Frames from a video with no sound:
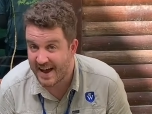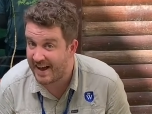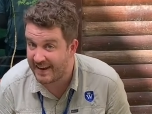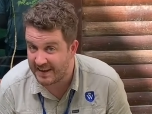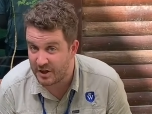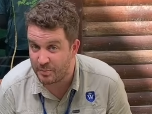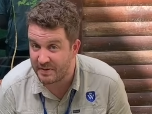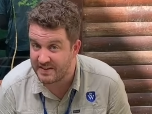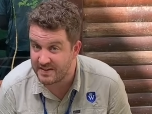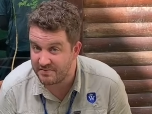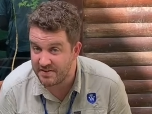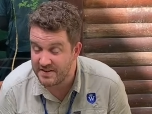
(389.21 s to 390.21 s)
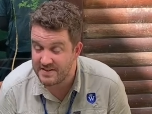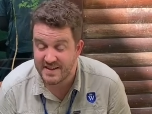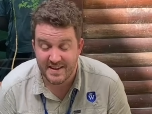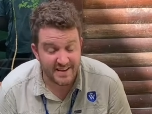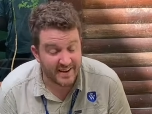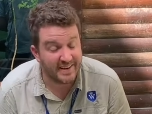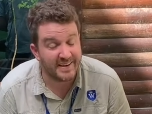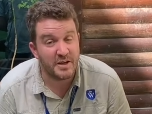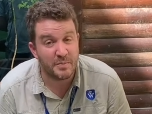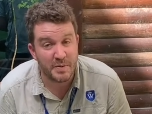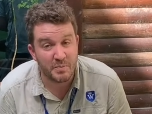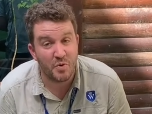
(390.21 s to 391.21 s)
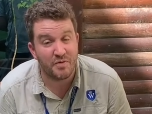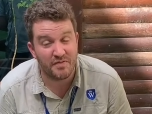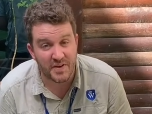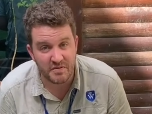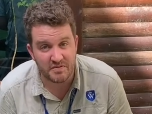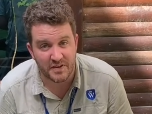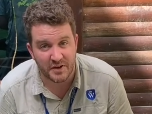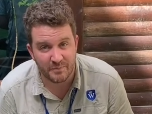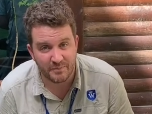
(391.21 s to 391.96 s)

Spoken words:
a little bit different and a little bit more fun for you.